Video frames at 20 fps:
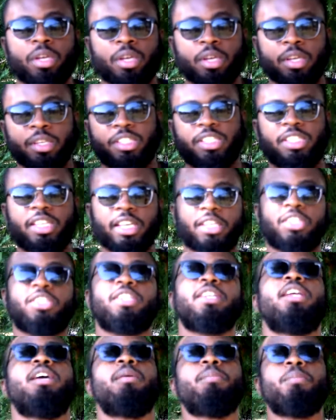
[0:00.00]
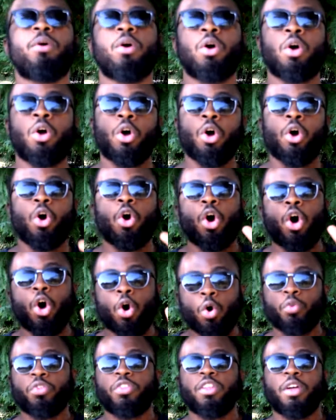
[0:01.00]
Stick to them,
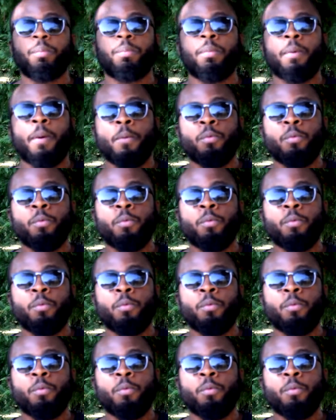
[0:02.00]
hold them,